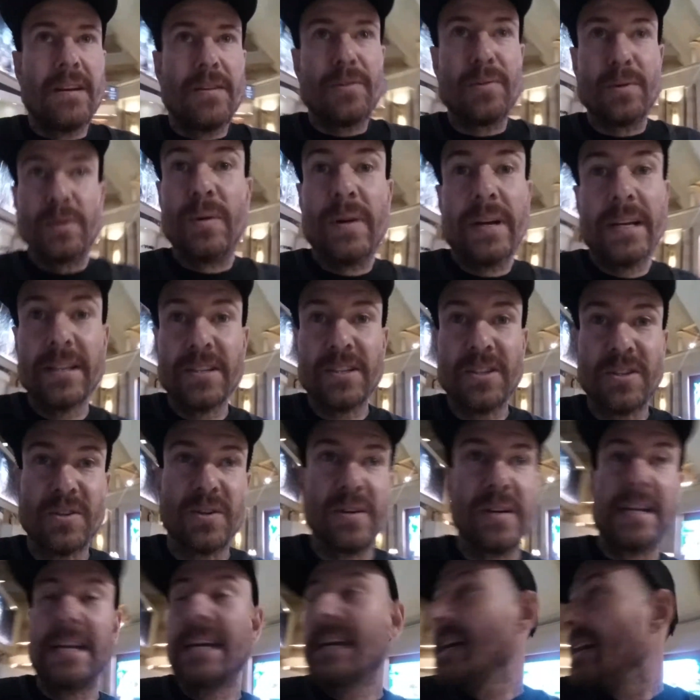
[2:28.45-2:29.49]
through
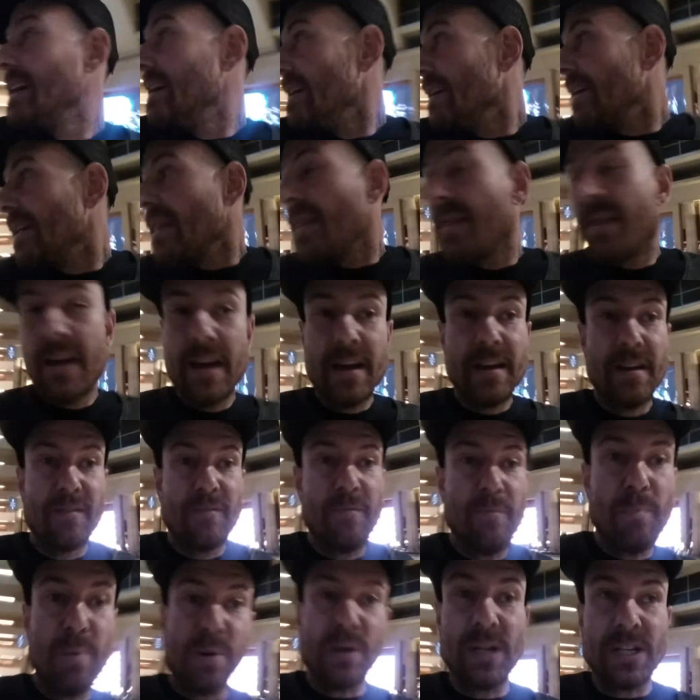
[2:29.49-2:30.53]
history, they've
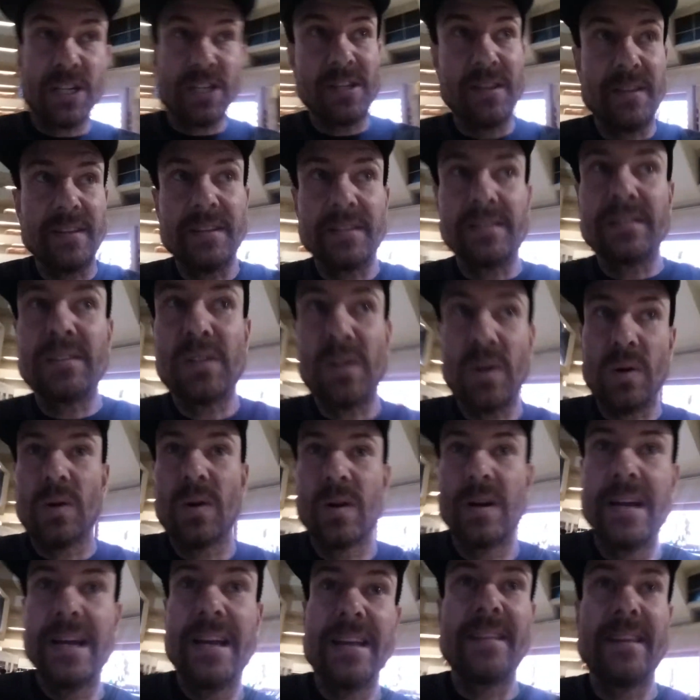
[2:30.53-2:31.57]
pushed this
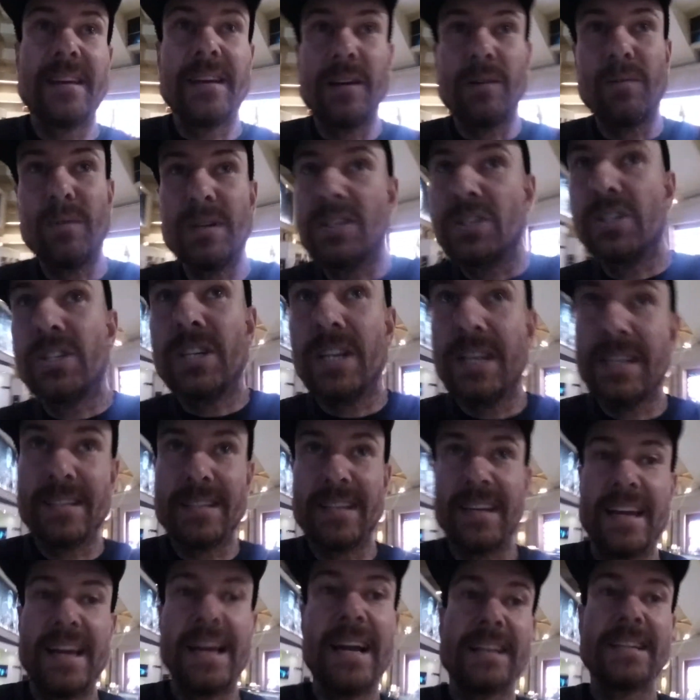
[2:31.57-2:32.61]
story that it was just
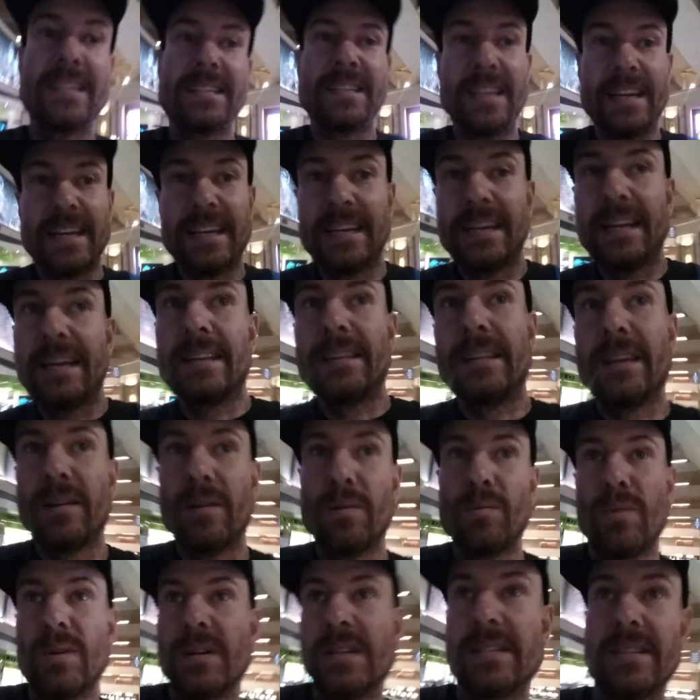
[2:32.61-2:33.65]
an accident and that
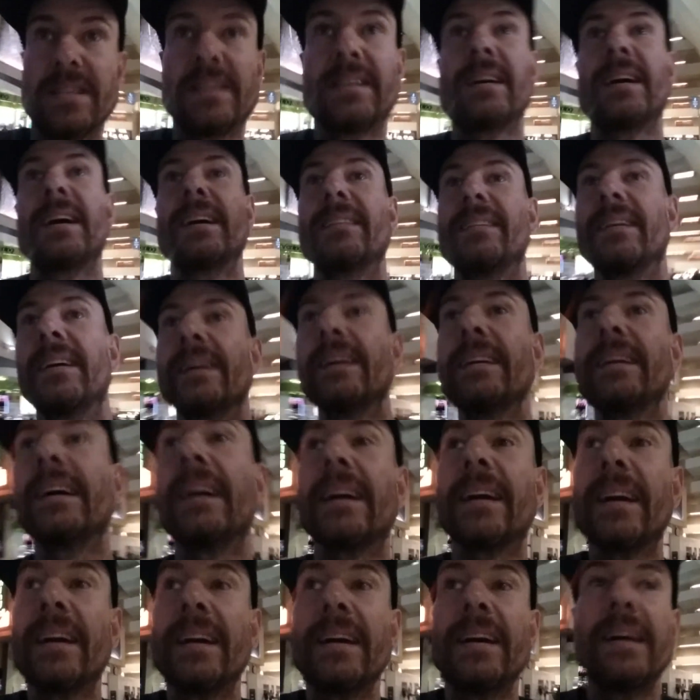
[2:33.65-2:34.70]
it was the Titanic.
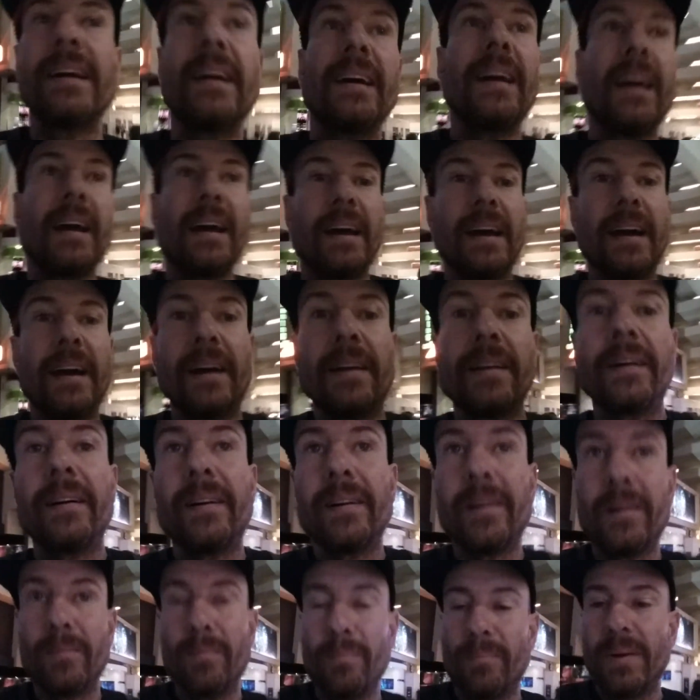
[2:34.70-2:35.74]

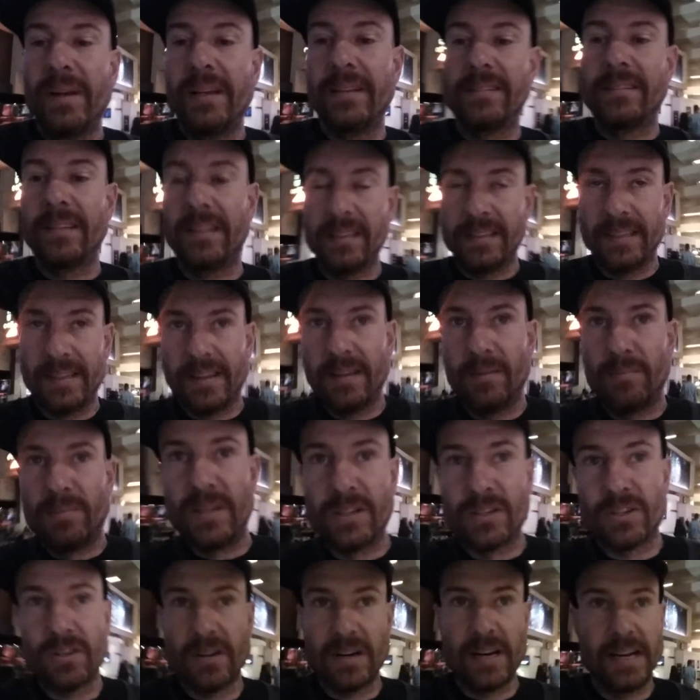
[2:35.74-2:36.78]
And basically they've
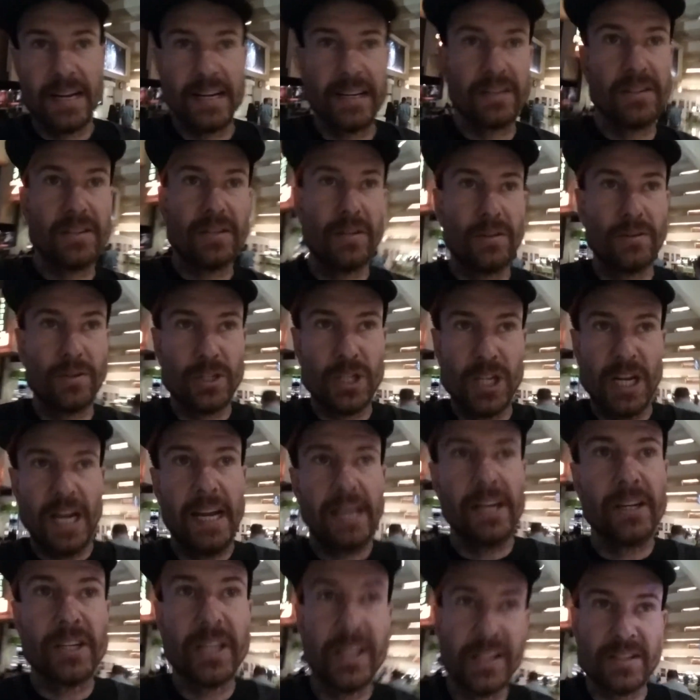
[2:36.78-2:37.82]
been trying to
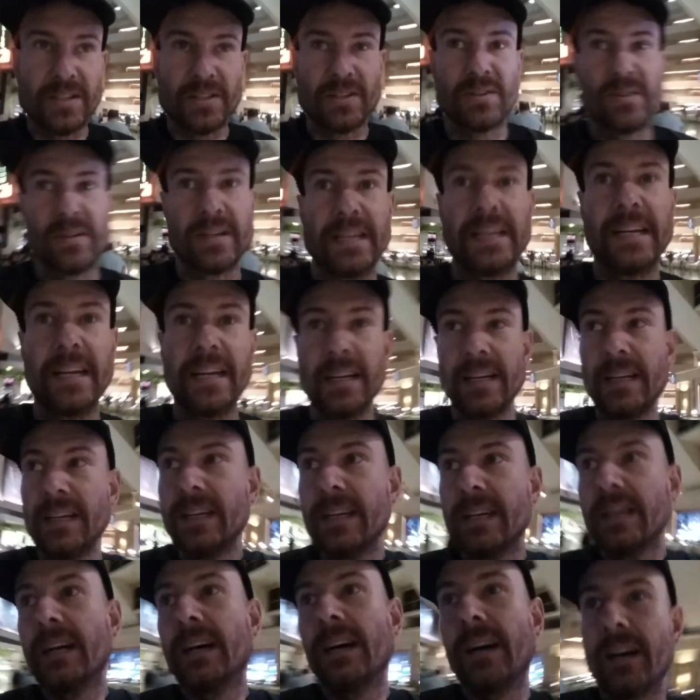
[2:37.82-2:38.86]
change history
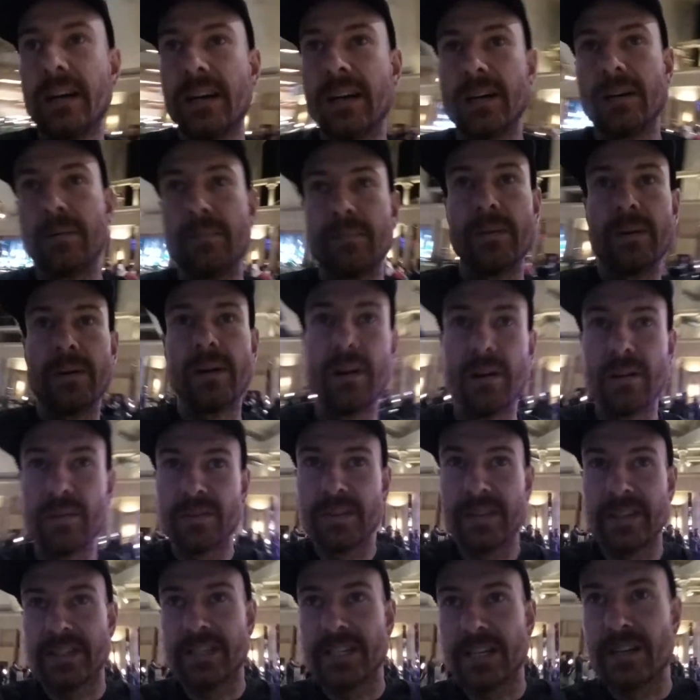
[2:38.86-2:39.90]
over
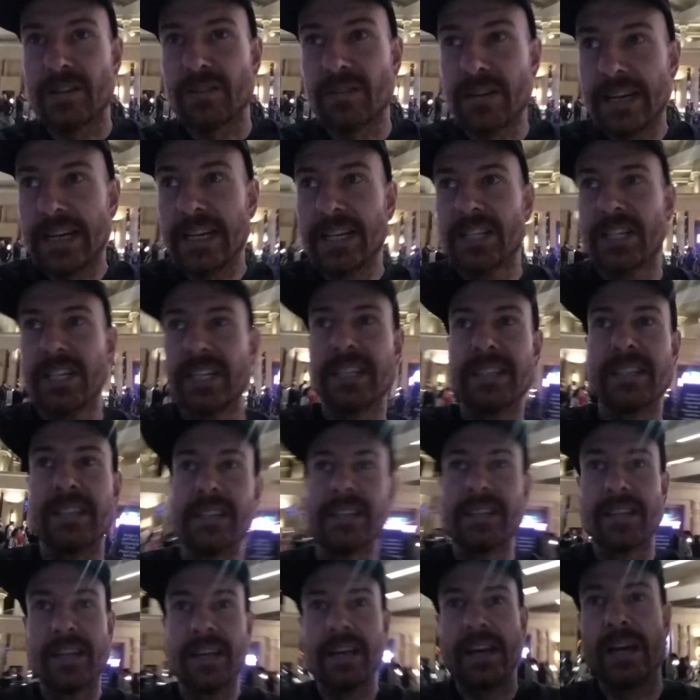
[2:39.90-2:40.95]
the
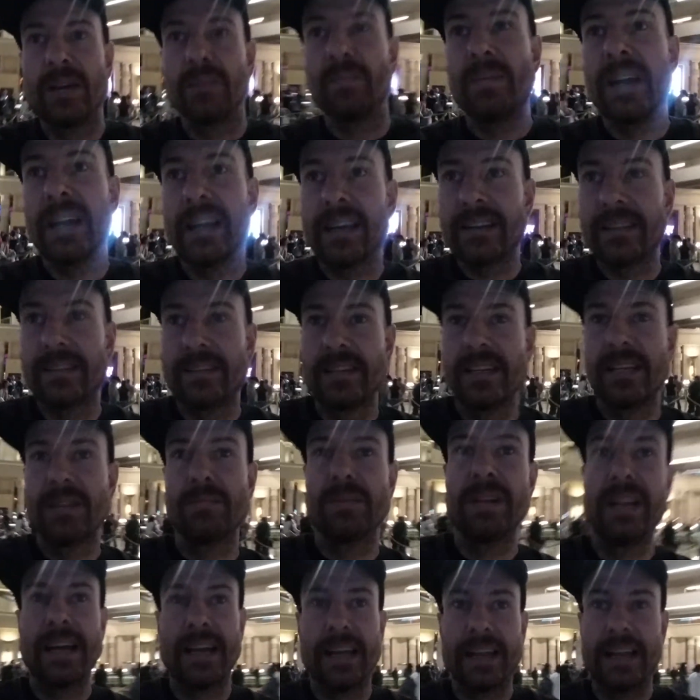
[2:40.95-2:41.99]
generations and make it seem
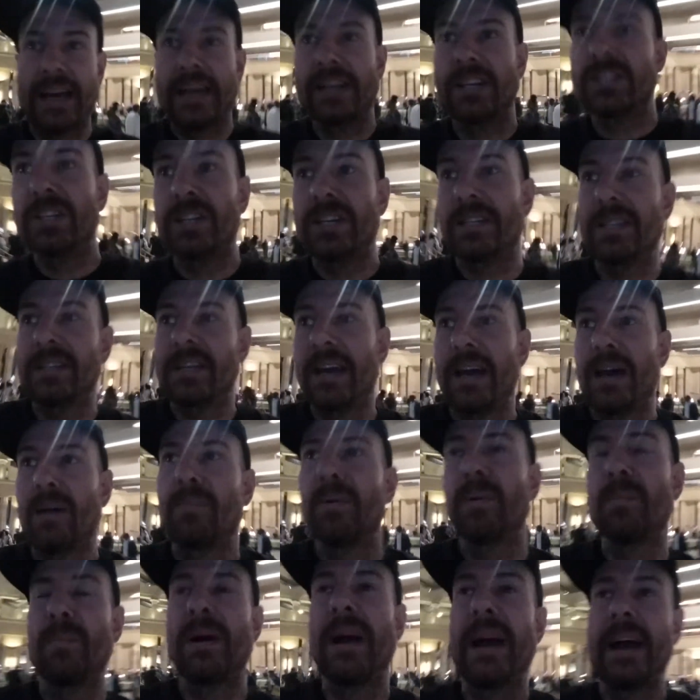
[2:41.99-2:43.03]
like that just
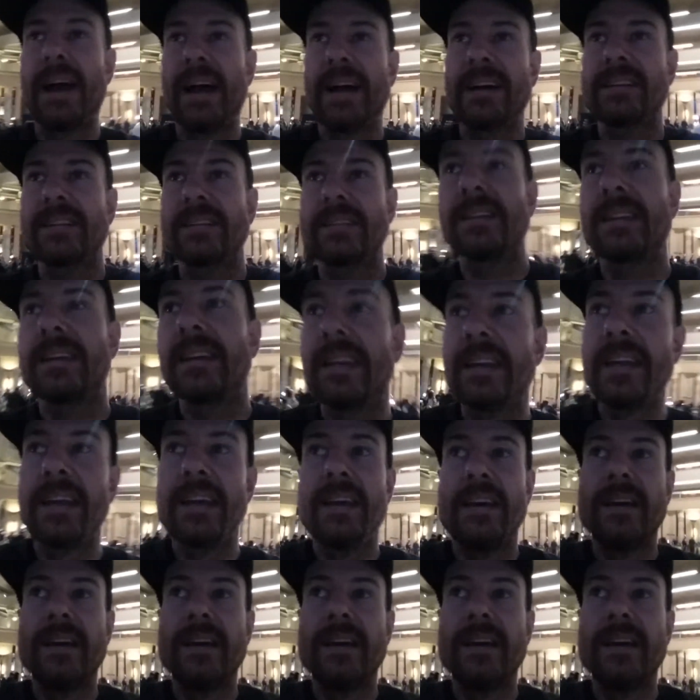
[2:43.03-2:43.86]
happened by accident.